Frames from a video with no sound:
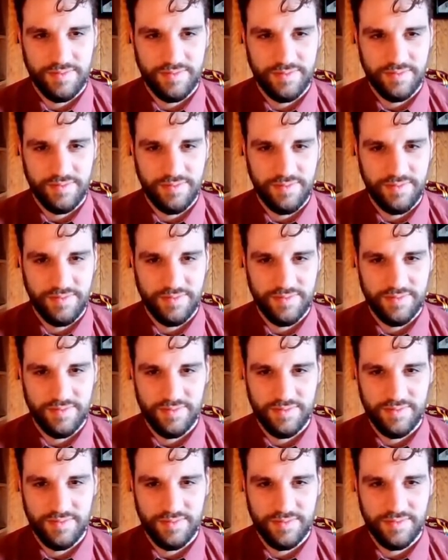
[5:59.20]

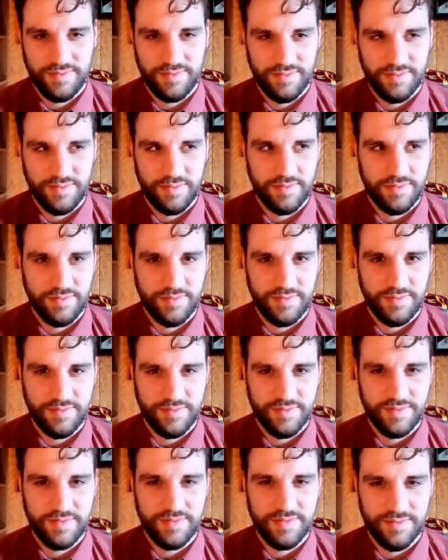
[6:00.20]

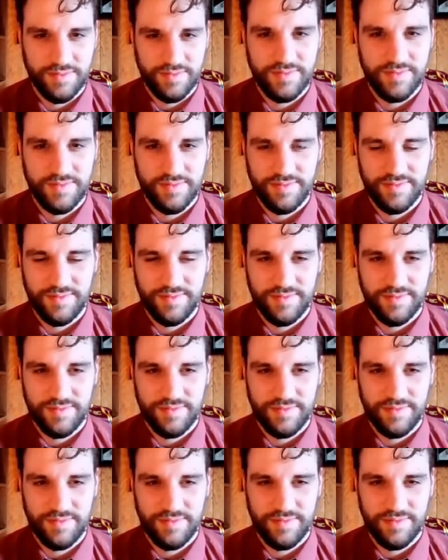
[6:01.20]

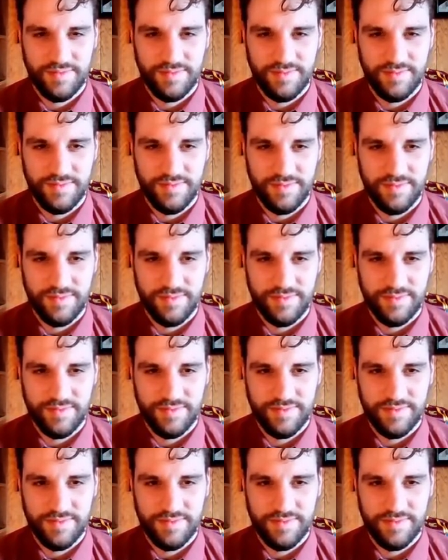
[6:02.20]
The person shown says nothing.